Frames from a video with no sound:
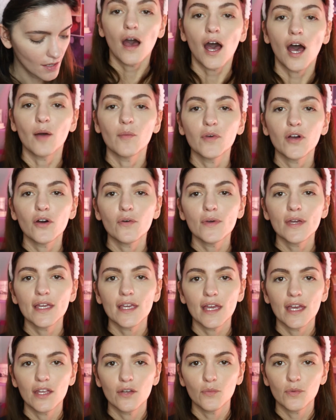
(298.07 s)
I'm going
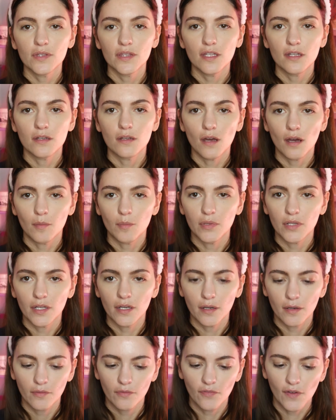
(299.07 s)
in with the
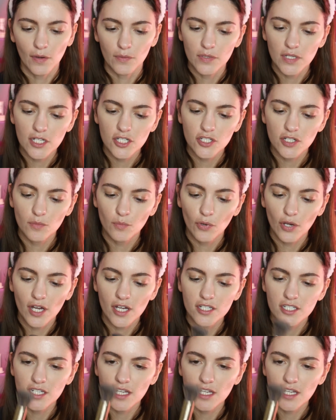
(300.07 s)
Nabla foundation brush.